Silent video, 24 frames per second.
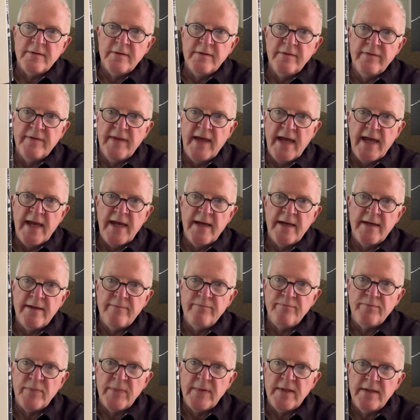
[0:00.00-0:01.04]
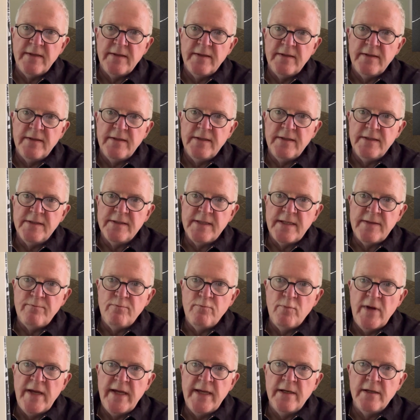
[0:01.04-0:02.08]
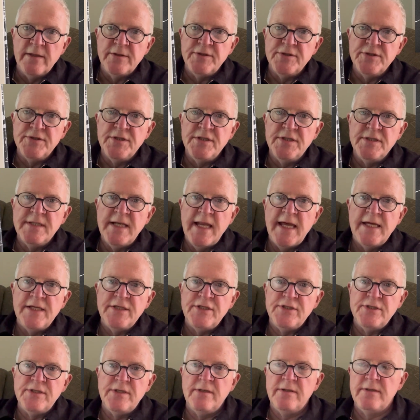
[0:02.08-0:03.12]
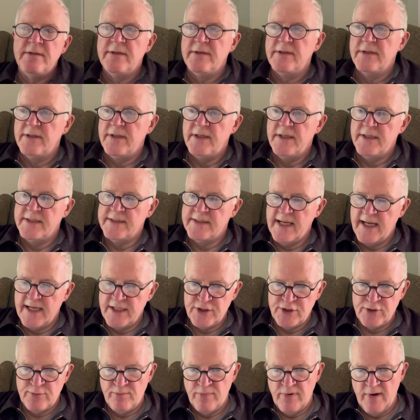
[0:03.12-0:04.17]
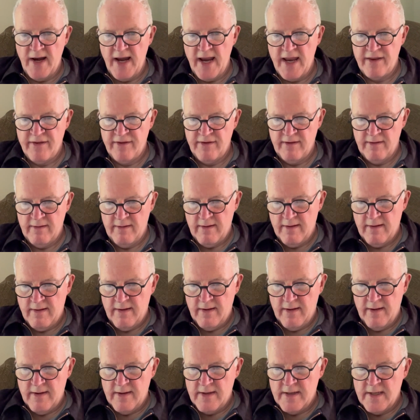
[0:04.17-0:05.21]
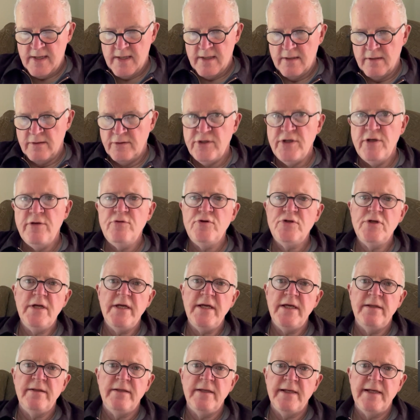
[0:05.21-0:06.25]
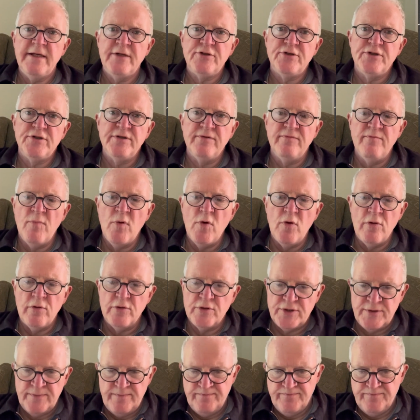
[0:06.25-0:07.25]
There he utters his last breath. Unusually in the Alliterative Morte,